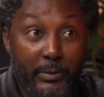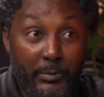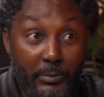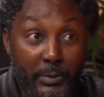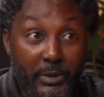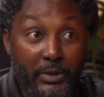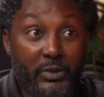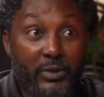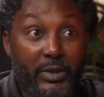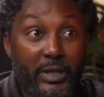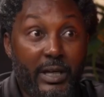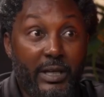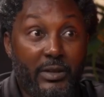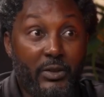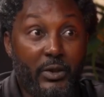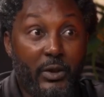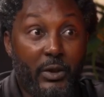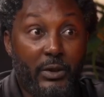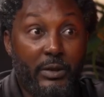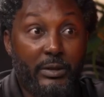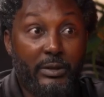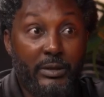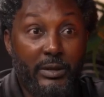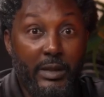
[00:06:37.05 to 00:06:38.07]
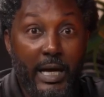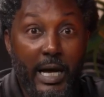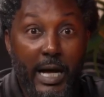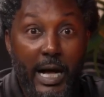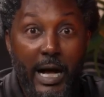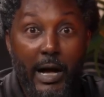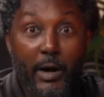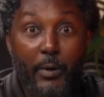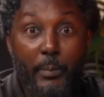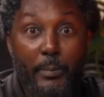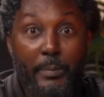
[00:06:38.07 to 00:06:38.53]
research on
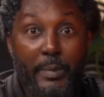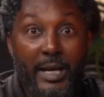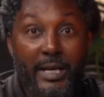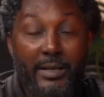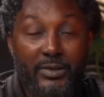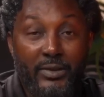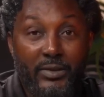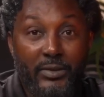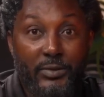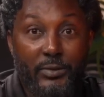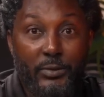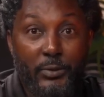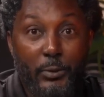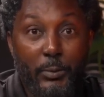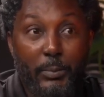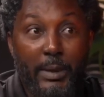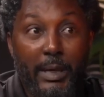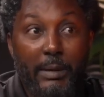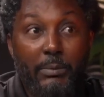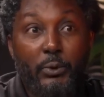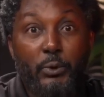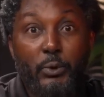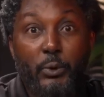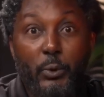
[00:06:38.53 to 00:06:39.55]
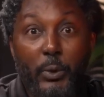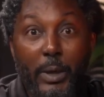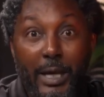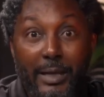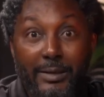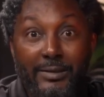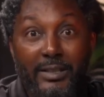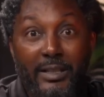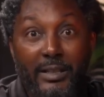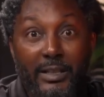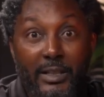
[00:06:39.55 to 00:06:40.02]
how best to be able to
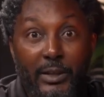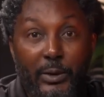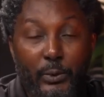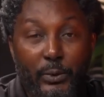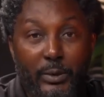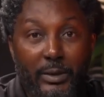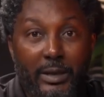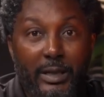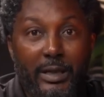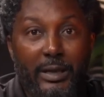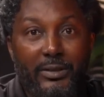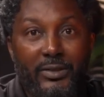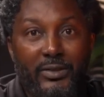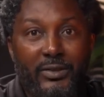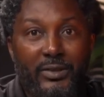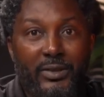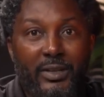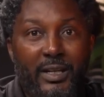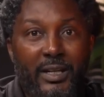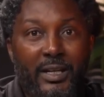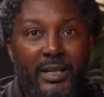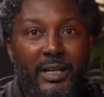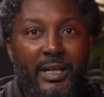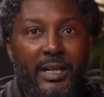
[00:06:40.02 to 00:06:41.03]
execute this.